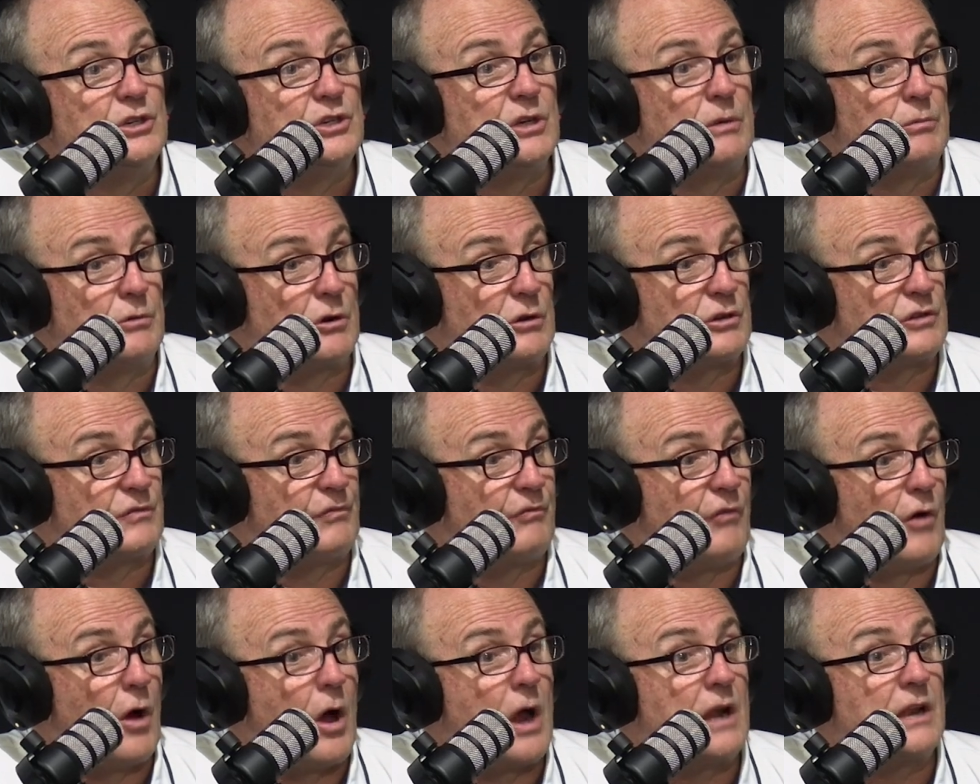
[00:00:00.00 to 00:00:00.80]
He said, when I was
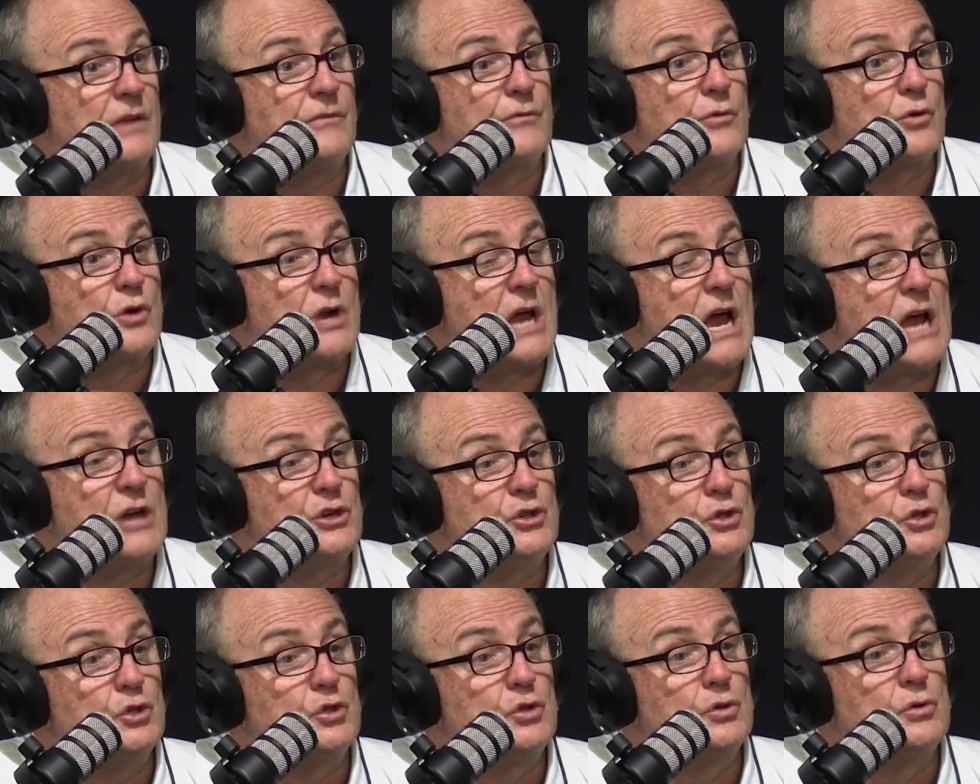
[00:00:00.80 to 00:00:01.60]
fighting for an
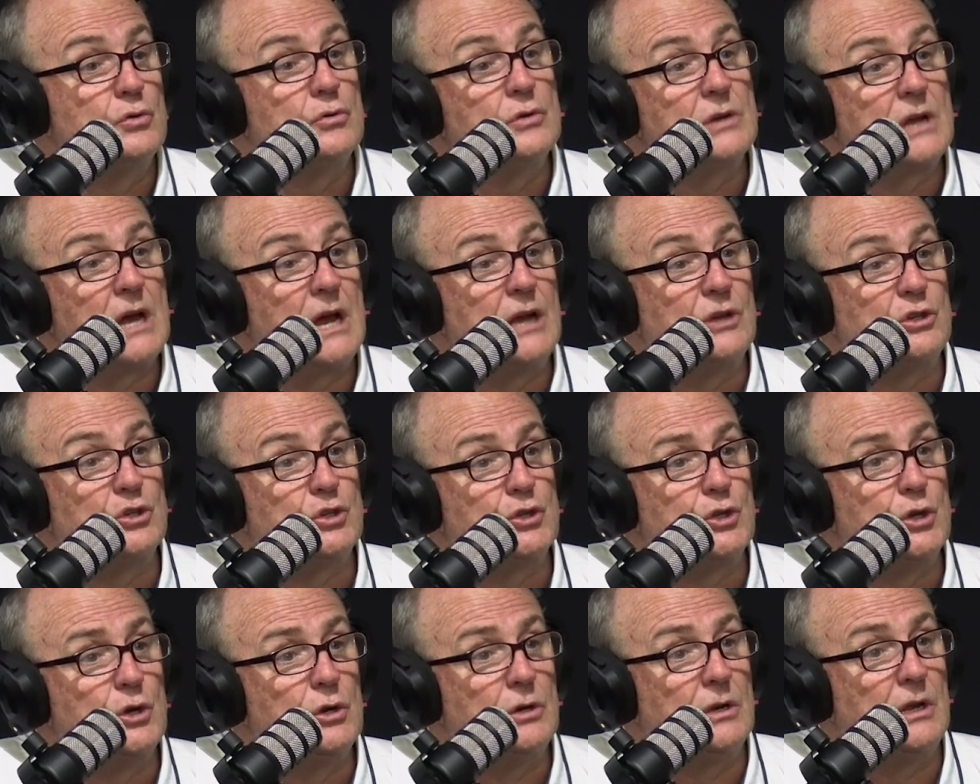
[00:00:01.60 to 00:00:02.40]
Ashes tour at
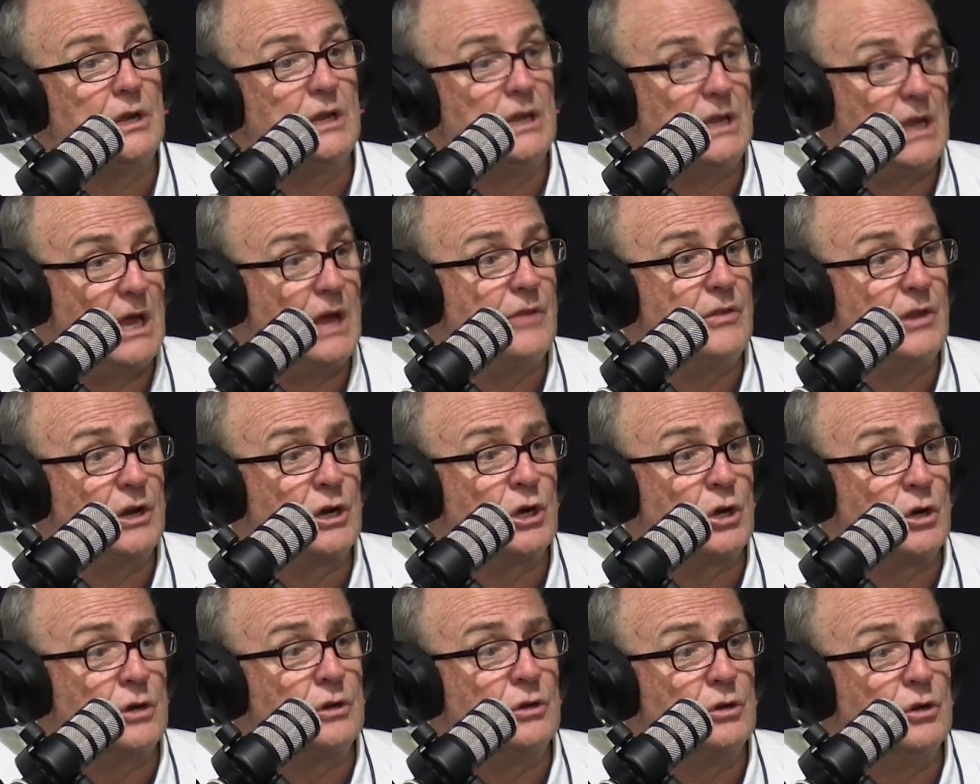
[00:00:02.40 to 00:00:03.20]
age 30, then
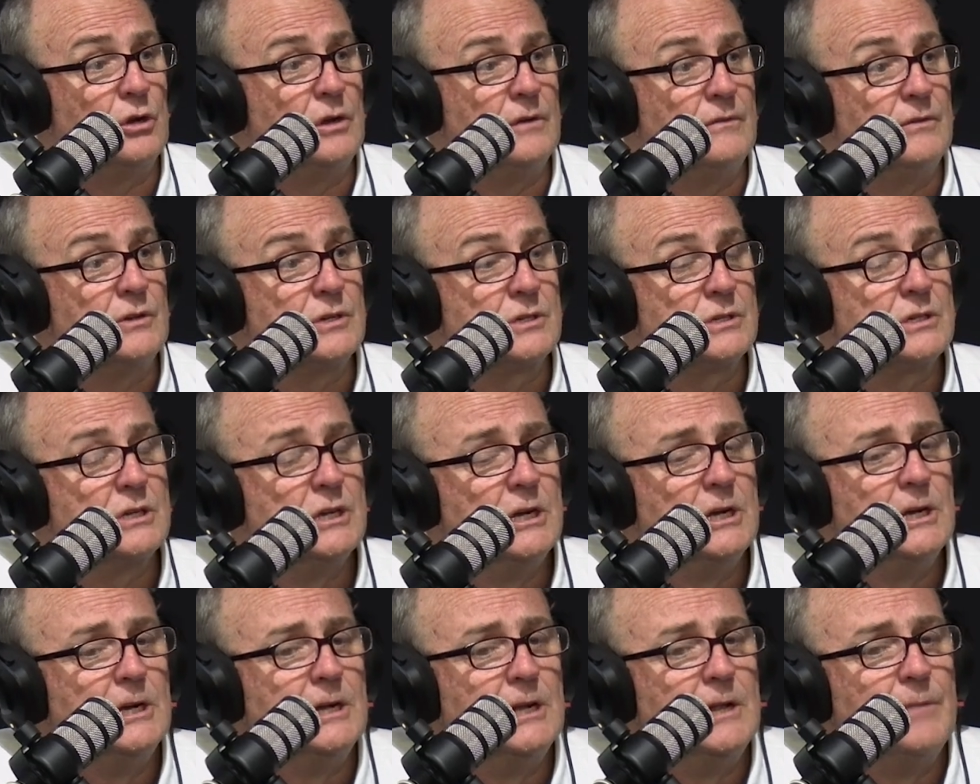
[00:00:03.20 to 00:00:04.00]
I got nervous.
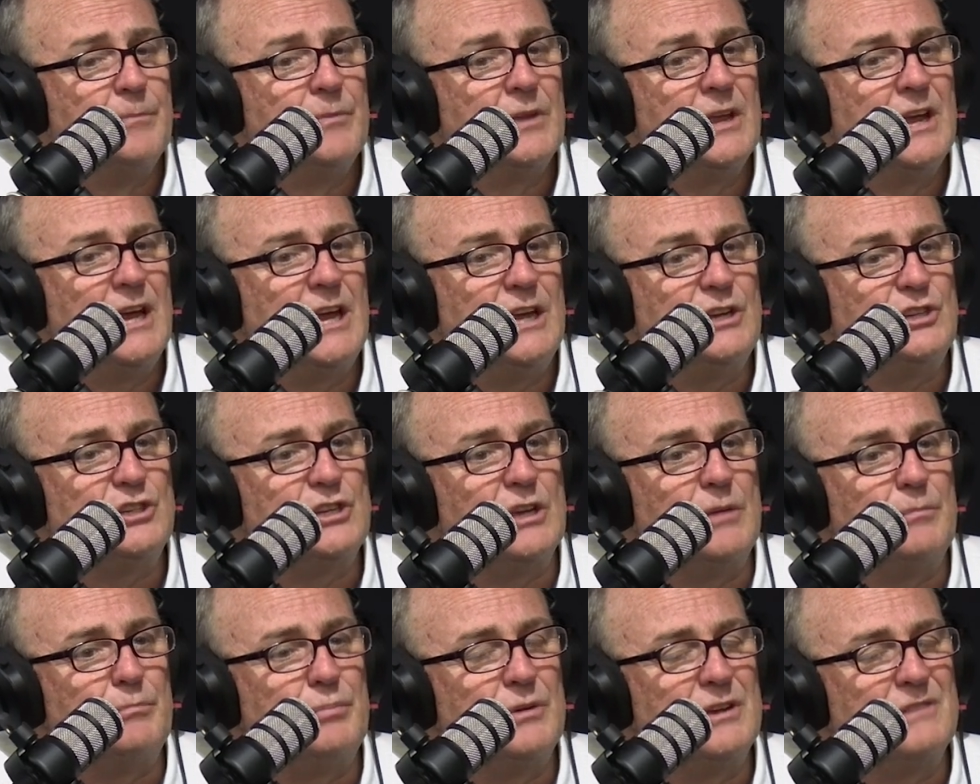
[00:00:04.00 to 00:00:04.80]
He
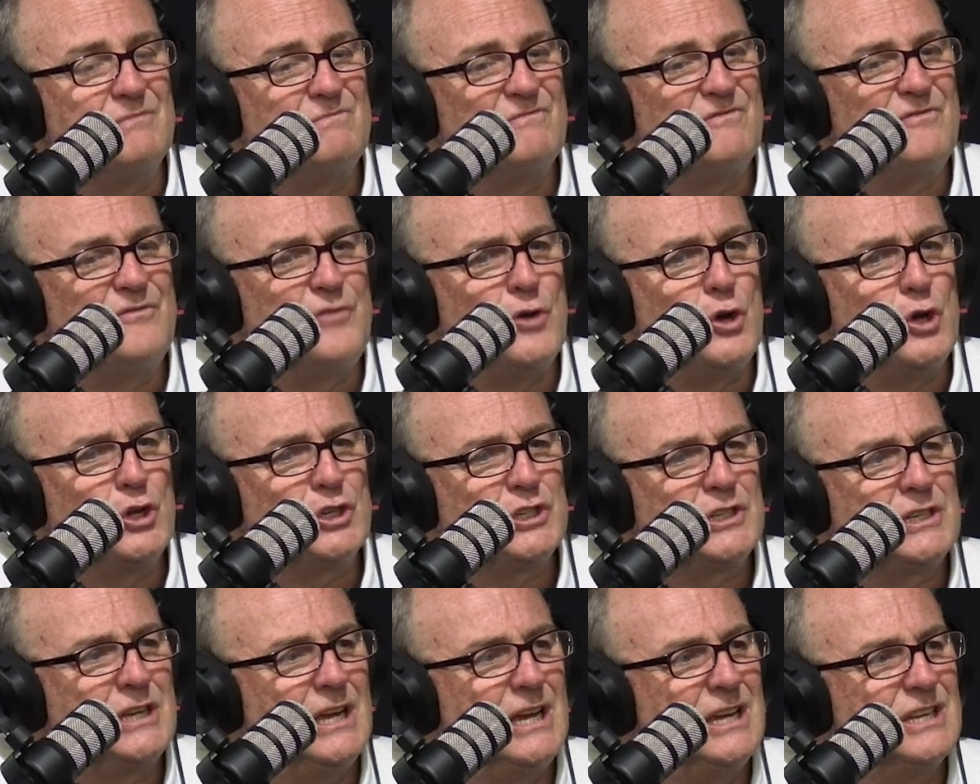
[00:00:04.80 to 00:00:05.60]
said, but
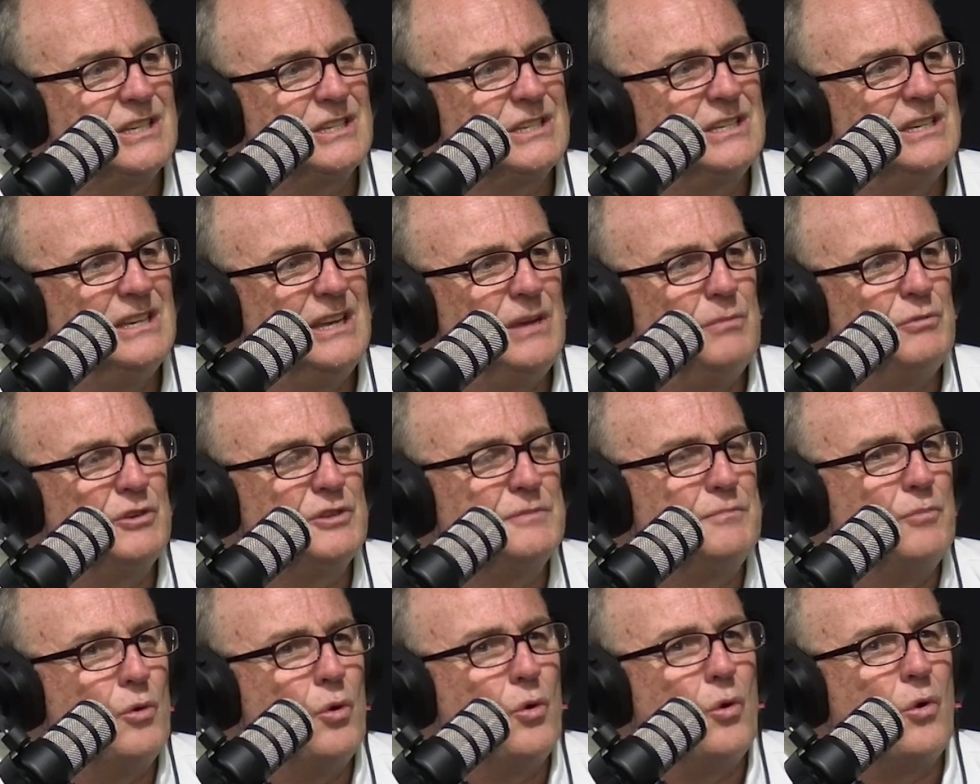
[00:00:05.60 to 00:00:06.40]
first Test, it
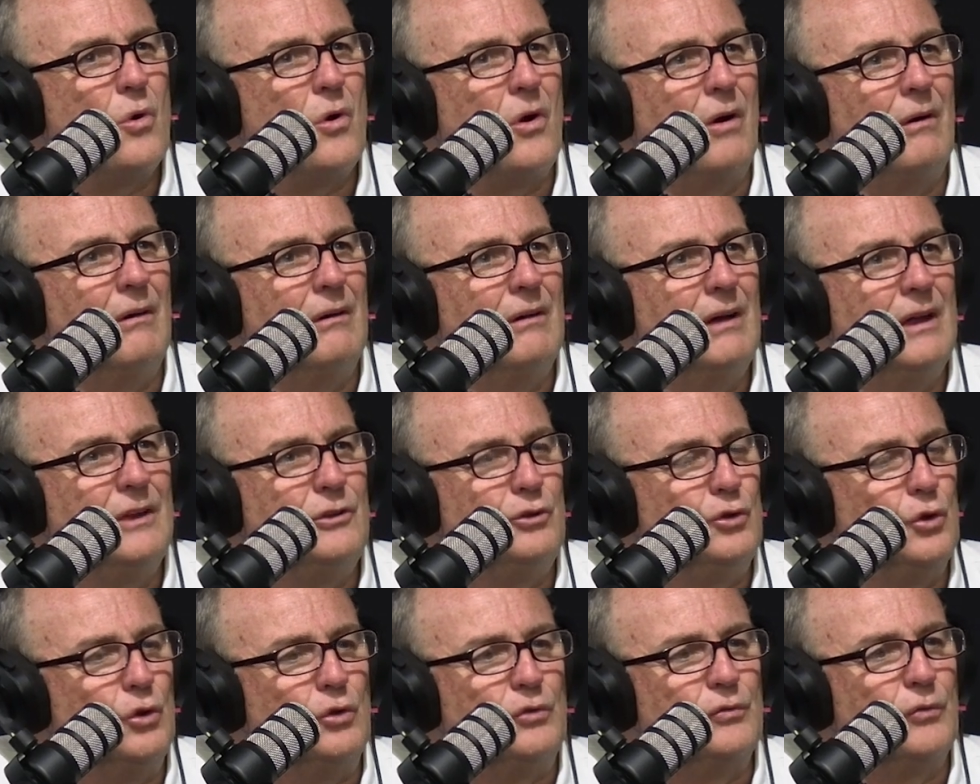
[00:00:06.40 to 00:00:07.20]
was more
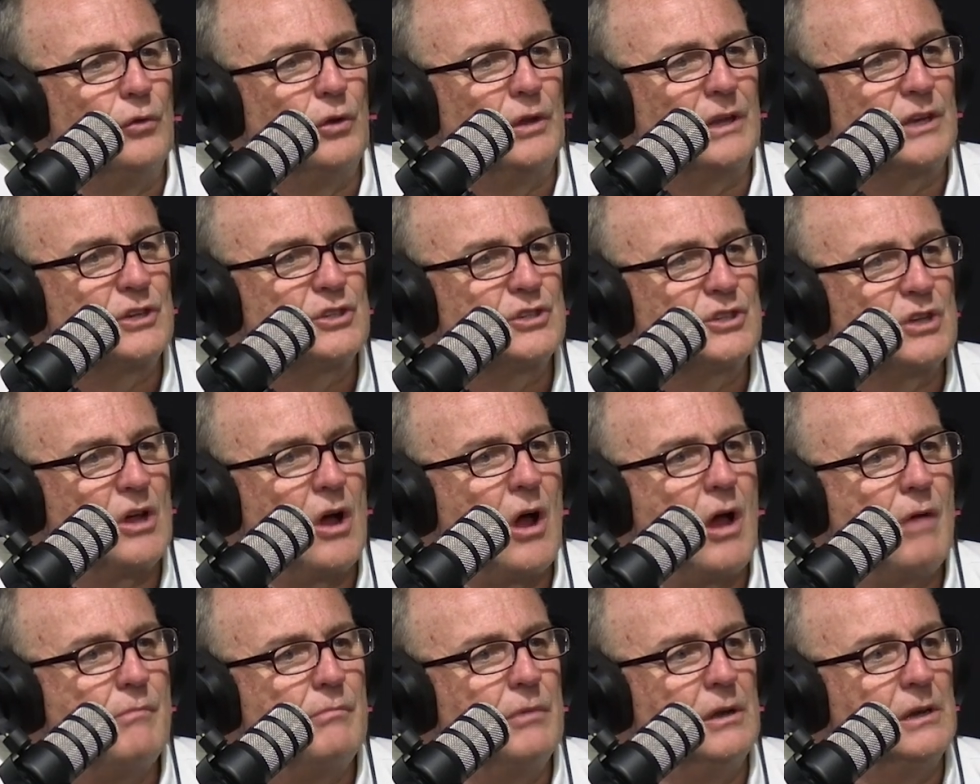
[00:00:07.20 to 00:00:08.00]
youthful
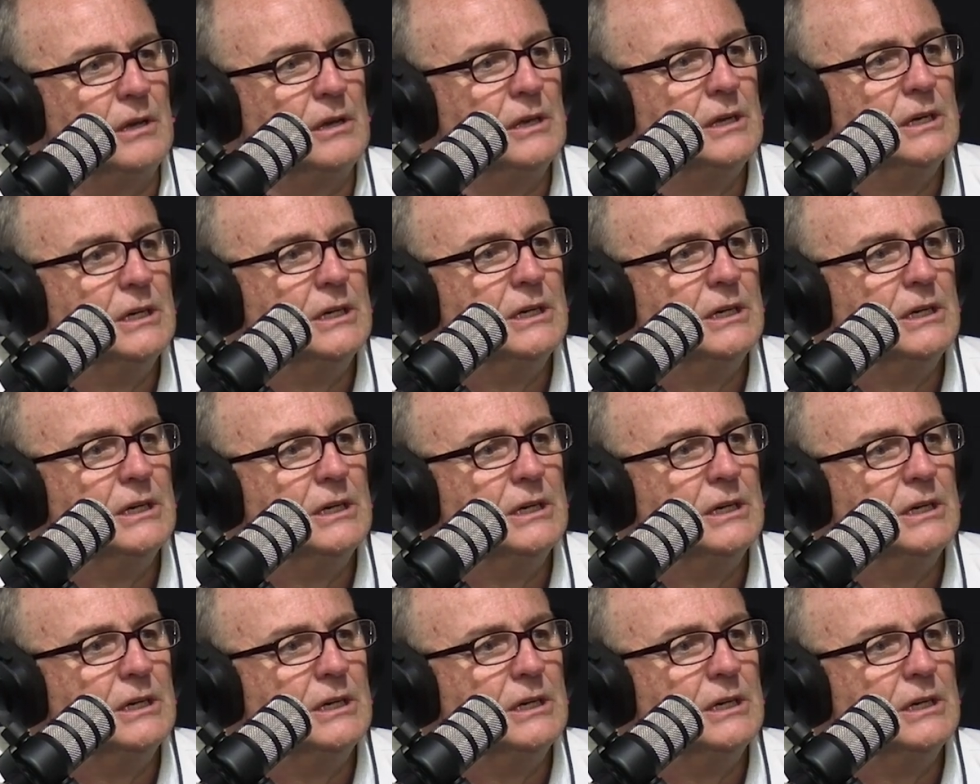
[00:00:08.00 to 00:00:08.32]
excitement.